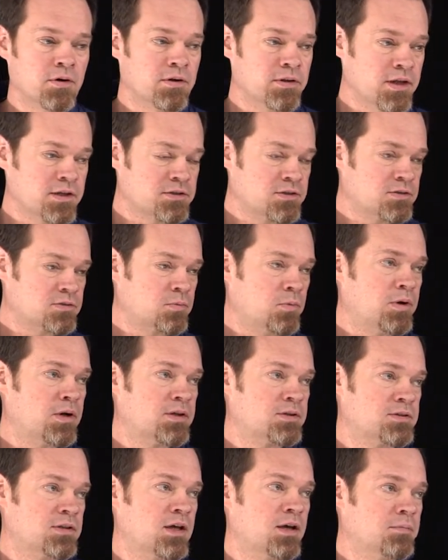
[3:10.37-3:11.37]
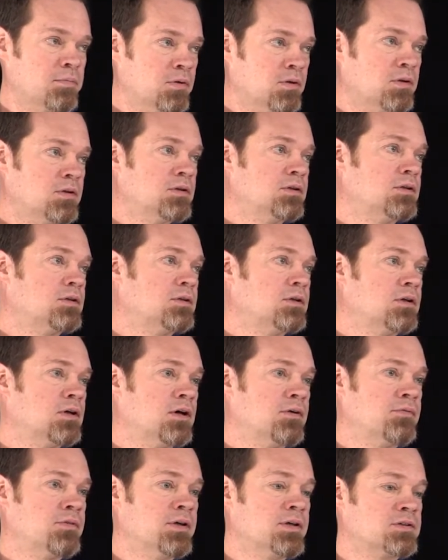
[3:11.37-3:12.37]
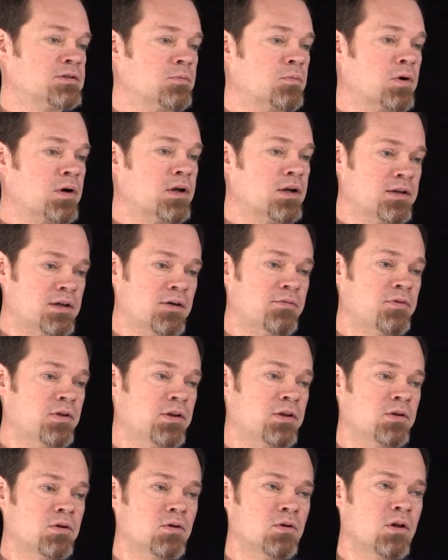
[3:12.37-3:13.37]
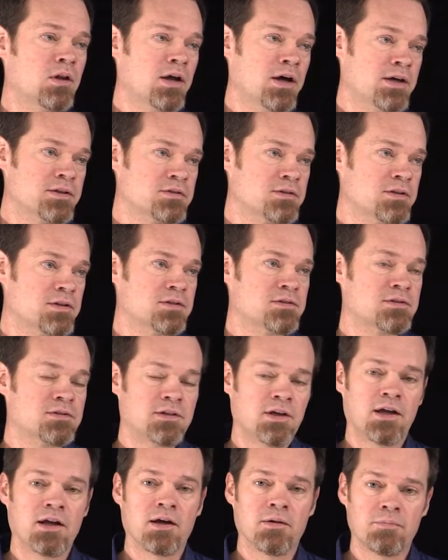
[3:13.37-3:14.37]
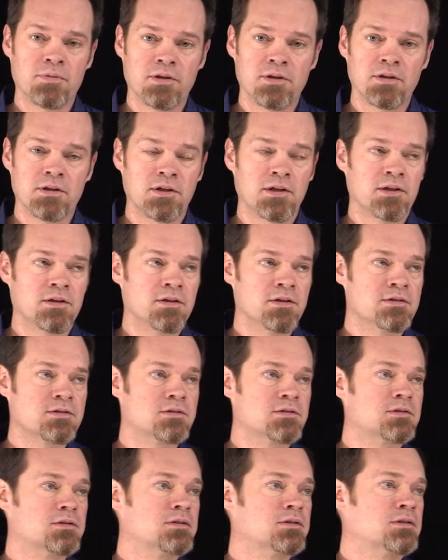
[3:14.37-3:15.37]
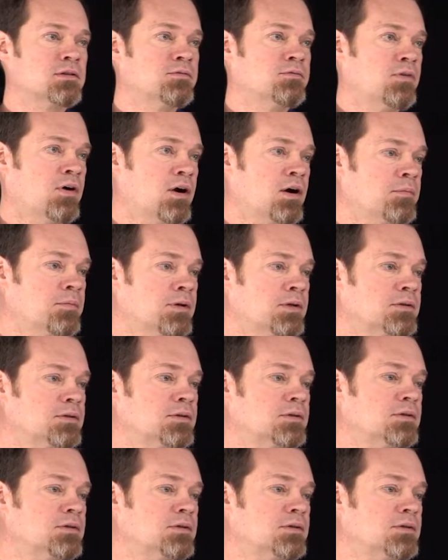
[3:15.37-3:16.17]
And that's just one example of this. And we're going to definitely utilize this setup in this environment.